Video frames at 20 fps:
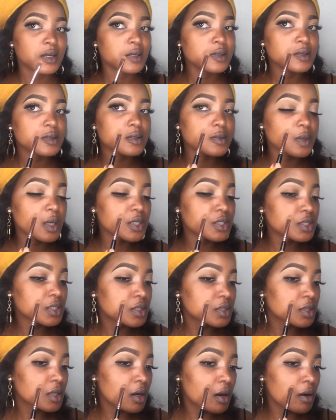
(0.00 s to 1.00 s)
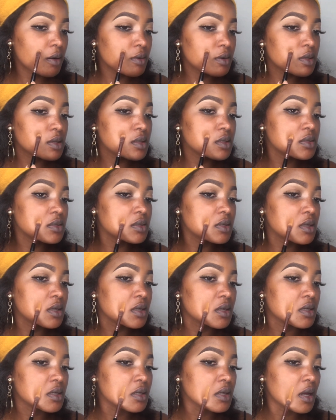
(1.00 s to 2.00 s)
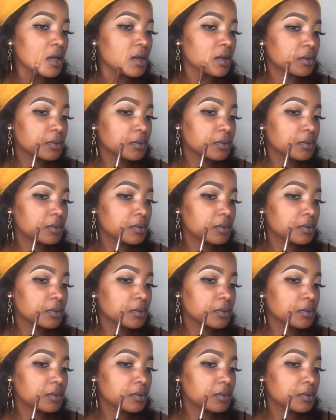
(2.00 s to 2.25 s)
swatch it around this area.